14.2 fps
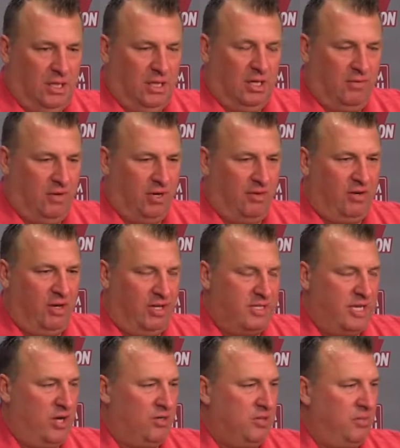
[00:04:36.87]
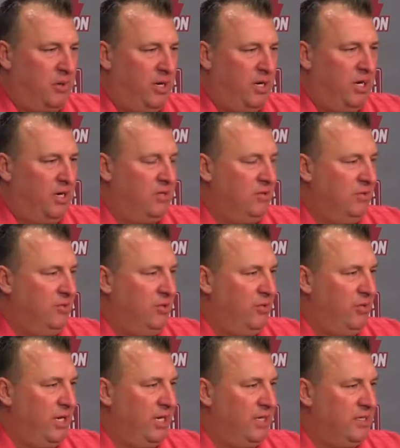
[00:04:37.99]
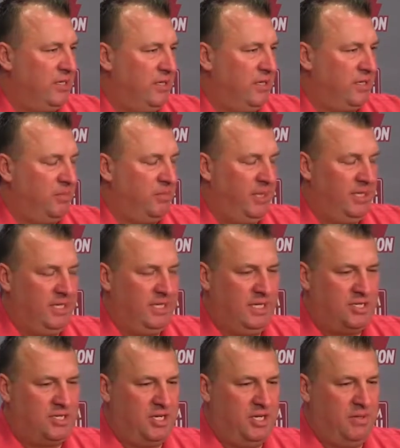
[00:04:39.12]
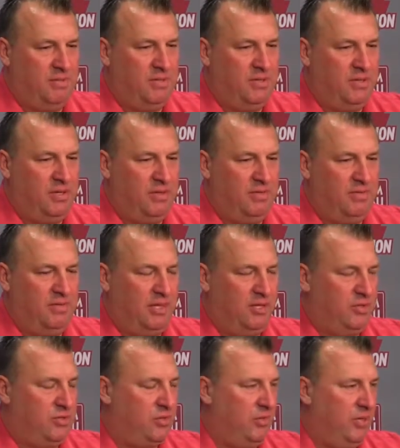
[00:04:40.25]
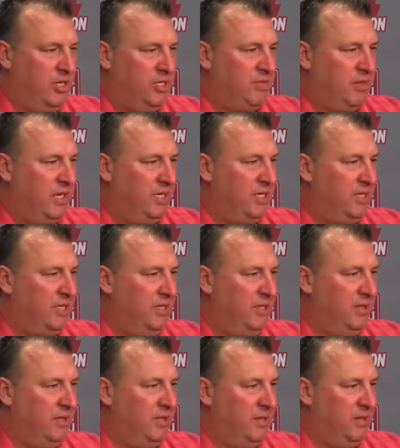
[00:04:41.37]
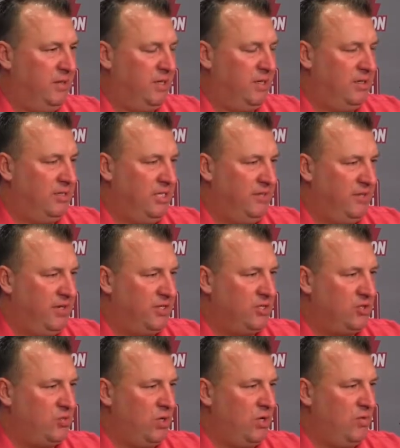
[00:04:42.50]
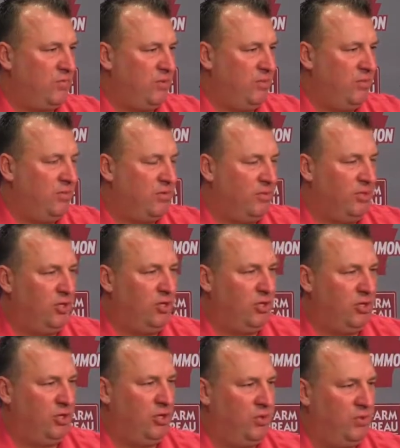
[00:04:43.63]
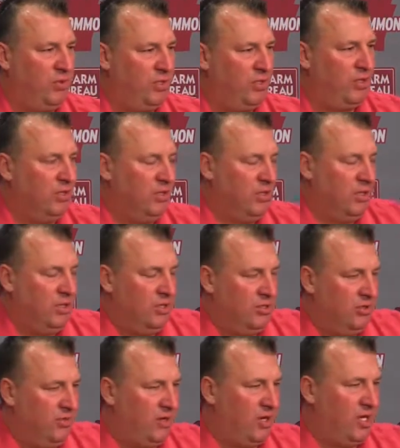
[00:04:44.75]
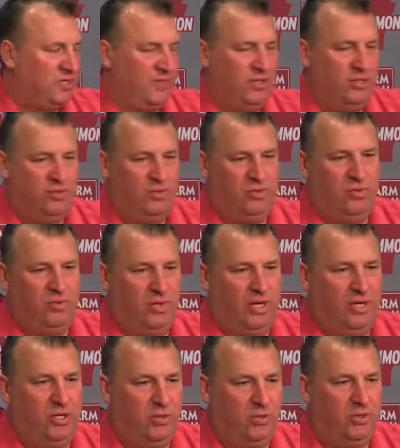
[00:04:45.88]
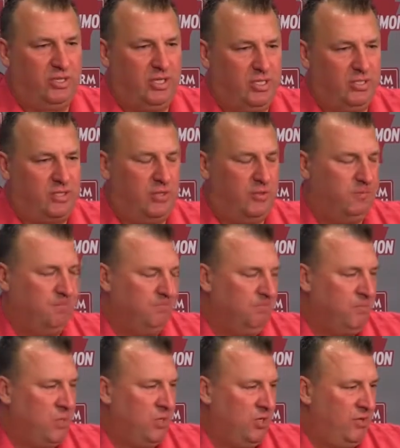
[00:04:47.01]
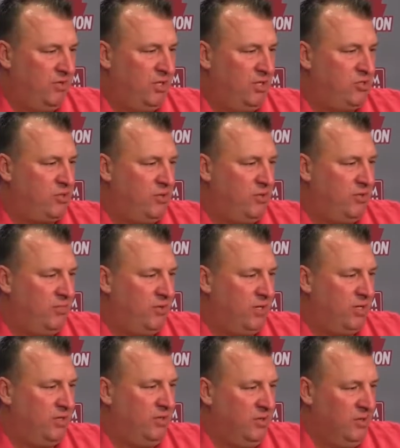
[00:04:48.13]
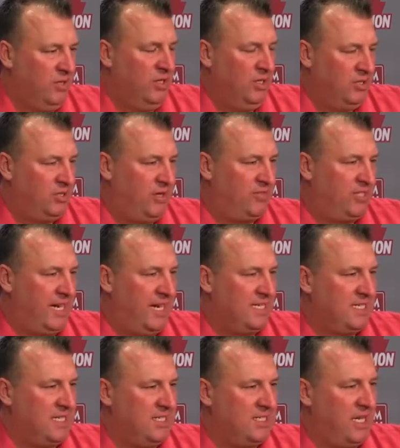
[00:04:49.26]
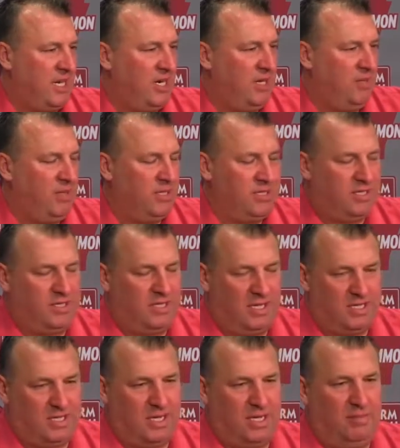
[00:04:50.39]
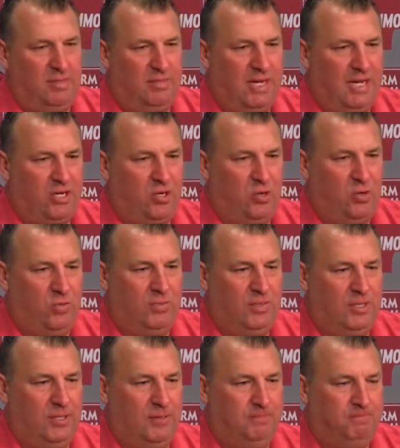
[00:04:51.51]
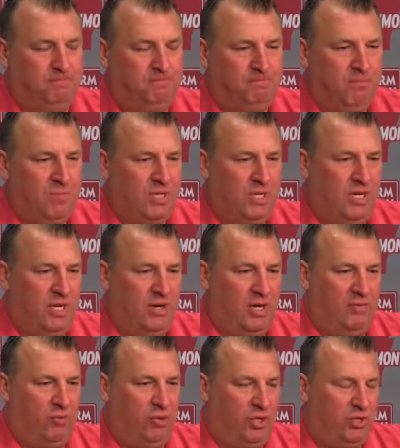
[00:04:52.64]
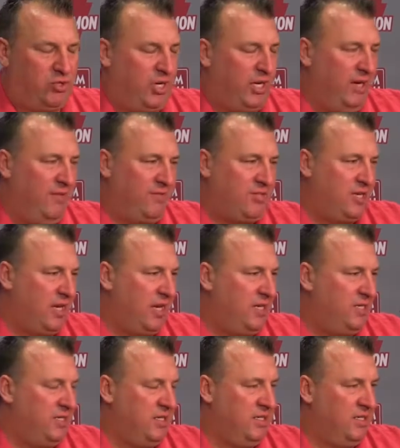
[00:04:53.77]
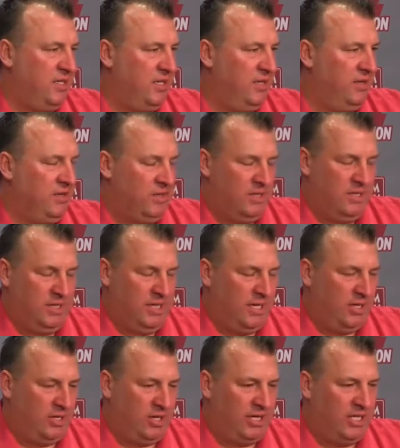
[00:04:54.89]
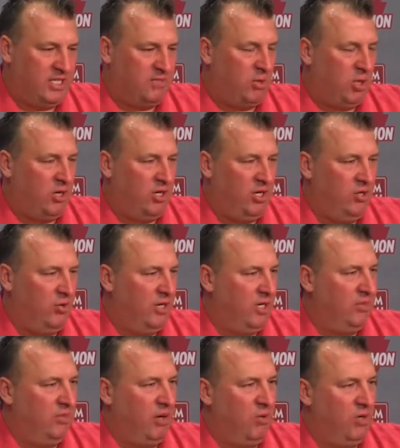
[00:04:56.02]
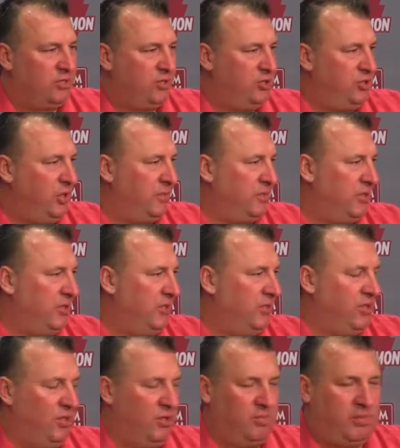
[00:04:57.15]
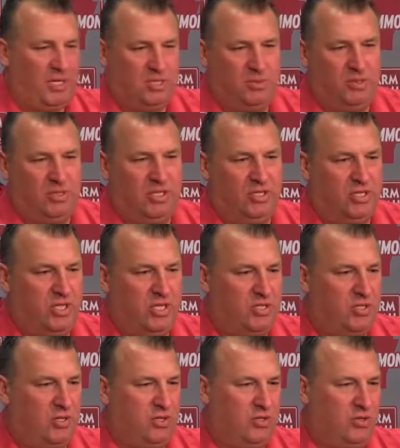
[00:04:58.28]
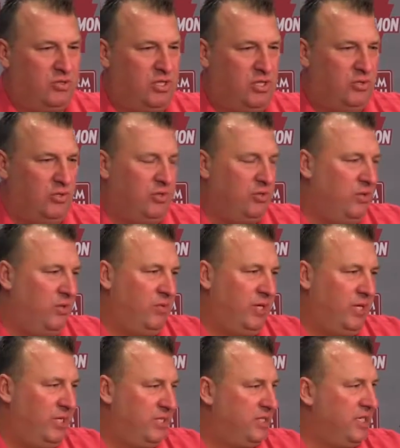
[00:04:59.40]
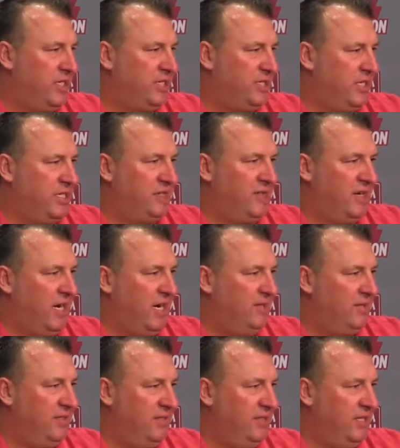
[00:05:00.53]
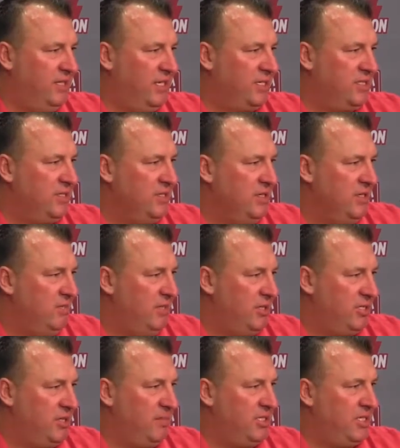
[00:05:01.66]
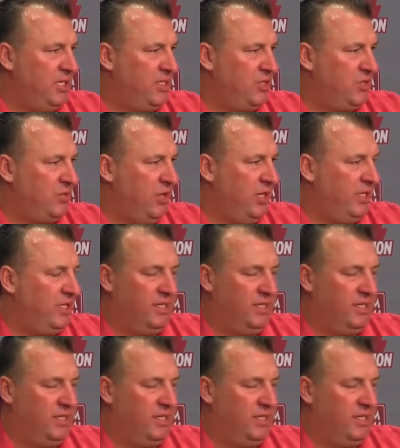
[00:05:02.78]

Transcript: very, very talented player. We've known that competing against him. They've made a tremendous spike on defense as well from a year ago with the new philosophy, new way of doing things. So very tough task on Saturday, but excited to be back home. And I've really tried to emphasize, and I think our kids have bought into it. Everybody wants to jump to, you know, the possibility of six and all that goes into it. The only way you get to six is to get to five, and that's Mississippi State this week.